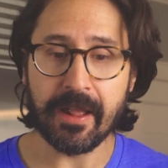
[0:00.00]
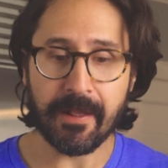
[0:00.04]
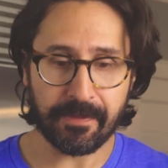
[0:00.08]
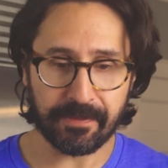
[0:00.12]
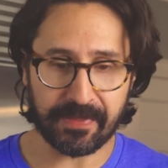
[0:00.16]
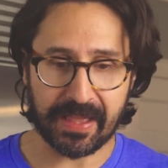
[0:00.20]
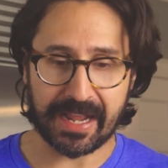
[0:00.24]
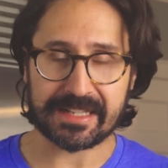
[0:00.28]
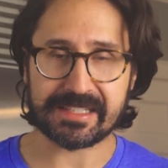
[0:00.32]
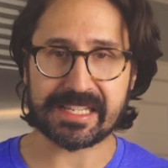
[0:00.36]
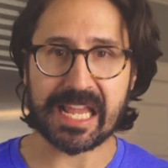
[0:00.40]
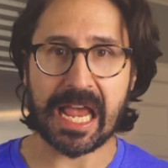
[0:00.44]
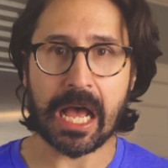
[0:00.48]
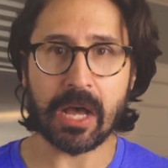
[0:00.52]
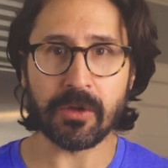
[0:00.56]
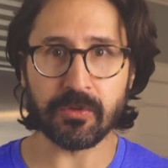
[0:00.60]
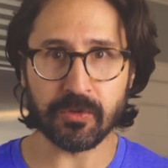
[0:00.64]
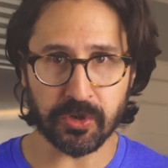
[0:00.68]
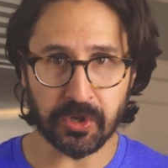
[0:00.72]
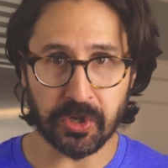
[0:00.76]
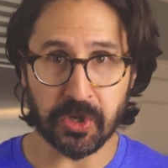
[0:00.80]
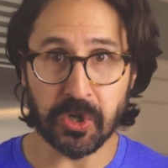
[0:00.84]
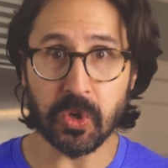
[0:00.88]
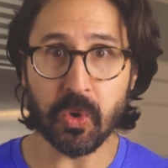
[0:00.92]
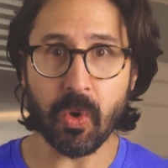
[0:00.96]
That's how
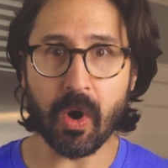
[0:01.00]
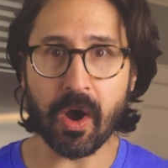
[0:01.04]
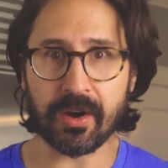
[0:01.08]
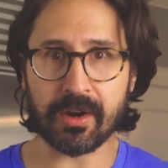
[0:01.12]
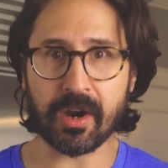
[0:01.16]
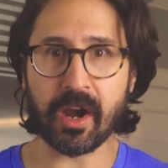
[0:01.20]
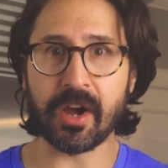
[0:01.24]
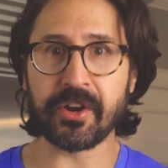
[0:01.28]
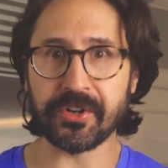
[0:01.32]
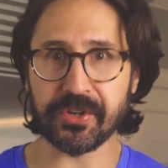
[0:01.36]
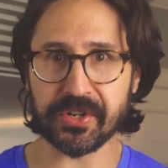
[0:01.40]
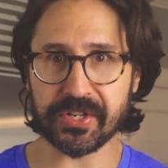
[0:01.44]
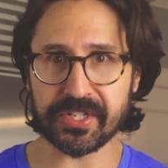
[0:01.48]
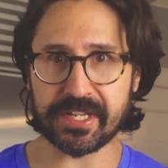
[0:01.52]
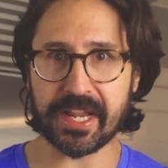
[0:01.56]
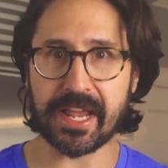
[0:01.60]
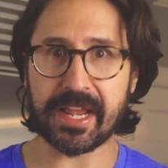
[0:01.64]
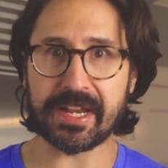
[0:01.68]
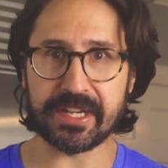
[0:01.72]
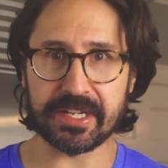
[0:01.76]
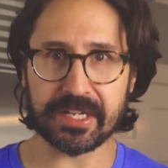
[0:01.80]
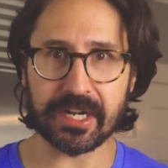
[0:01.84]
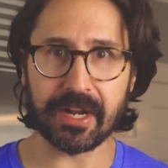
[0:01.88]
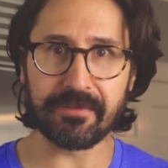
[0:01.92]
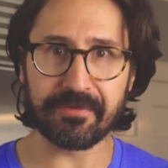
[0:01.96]
new our
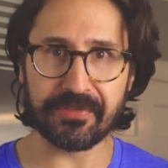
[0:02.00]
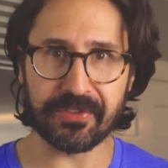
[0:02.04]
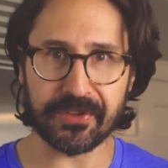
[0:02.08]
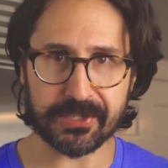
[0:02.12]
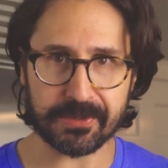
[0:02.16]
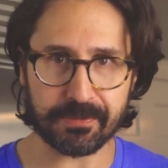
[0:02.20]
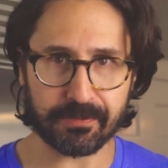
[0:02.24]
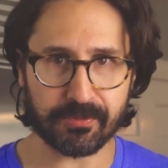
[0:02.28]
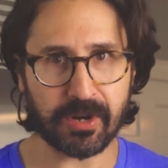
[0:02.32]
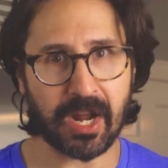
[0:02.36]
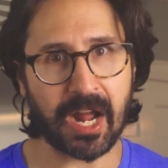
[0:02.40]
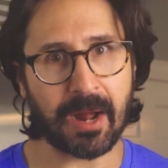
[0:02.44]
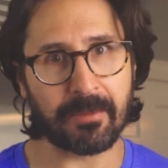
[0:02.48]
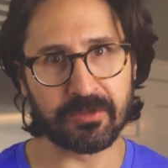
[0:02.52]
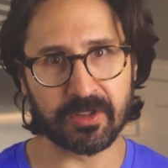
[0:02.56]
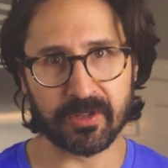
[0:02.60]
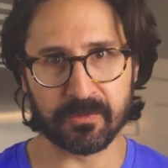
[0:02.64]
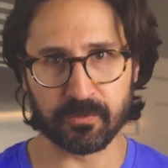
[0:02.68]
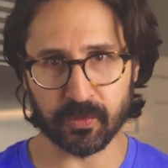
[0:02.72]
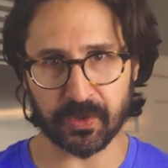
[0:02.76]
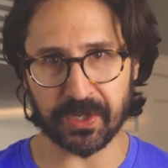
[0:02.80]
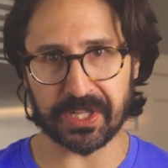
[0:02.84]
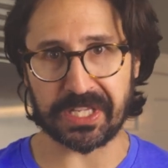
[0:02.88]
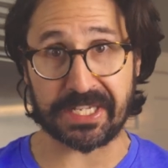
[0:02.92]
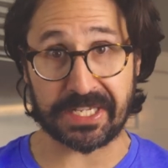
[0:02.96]
understanding of this
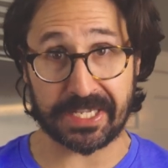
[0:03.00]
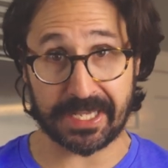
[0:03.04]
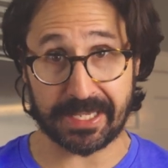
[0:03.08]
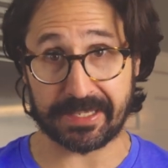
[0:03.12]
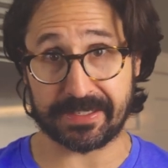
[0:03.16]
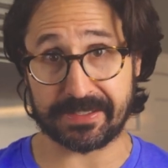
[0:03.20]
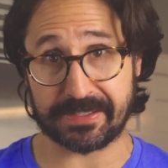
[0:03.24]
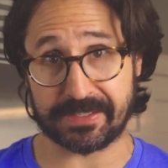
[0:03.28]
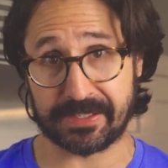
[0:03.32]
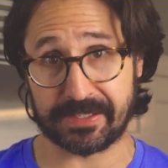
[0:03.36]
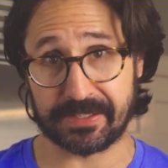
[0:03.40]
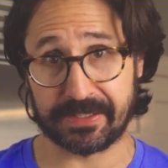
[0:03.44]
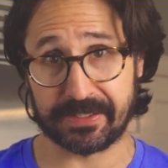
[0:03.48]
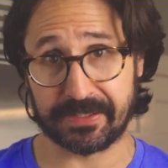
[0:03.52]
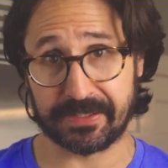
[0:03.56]
problem really is.